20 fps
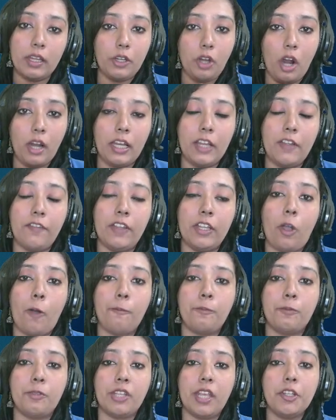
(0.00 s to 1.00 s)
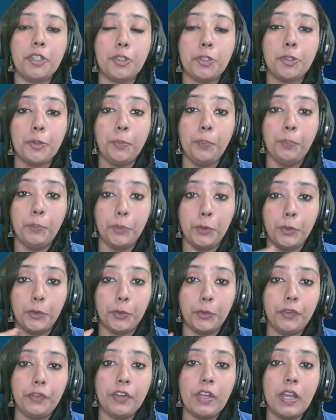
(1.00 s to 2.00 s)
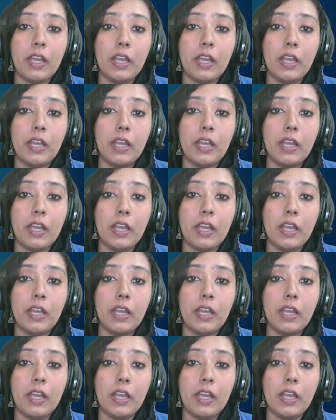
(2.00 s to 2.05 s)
non-living object to move,